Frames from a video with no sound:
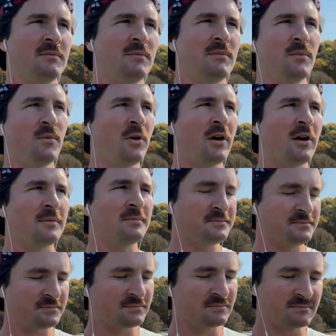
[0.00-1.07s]
more
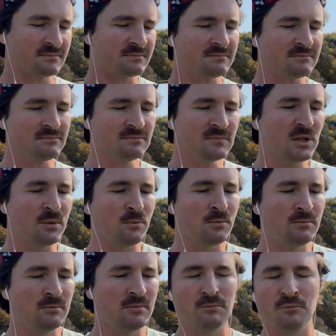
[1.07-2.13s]

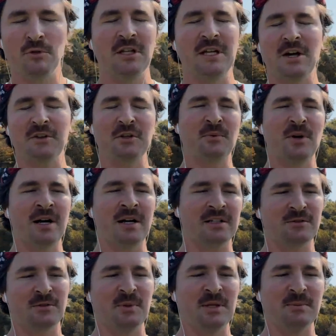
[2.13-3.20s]
really healthy products
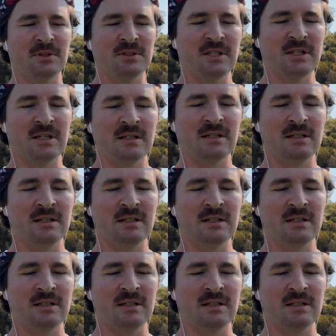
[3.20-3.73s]
for people to